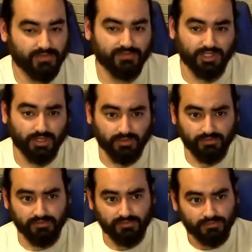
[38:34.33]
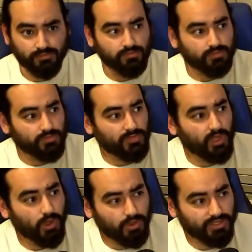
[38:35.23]
So
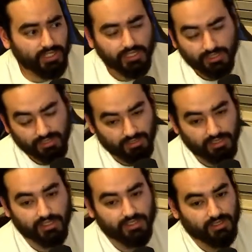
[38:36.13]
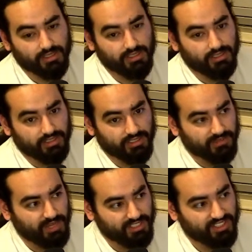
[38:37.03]
once again, this
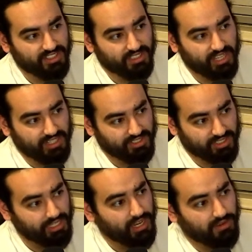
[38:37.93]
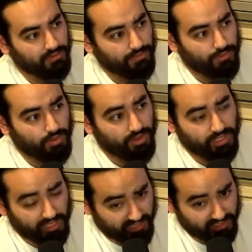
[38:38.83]
match didn't actually count for
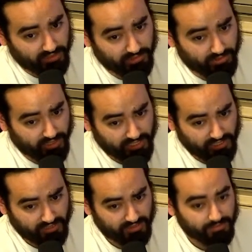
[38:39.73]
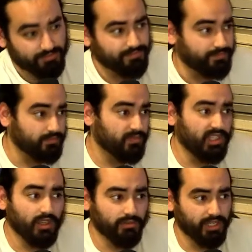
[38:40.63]
the AEW rankings,
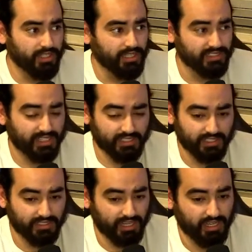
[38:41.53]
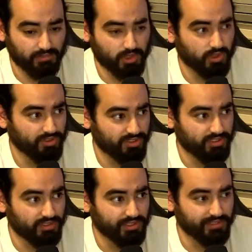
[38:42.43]
meaning that technically Adam Cole is still
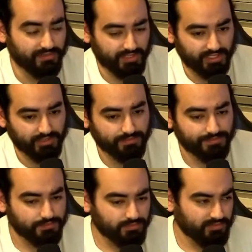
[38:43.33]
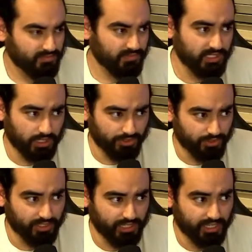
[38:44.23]
undefeated, although
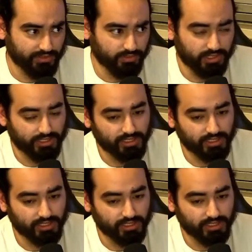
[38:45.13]
he has one,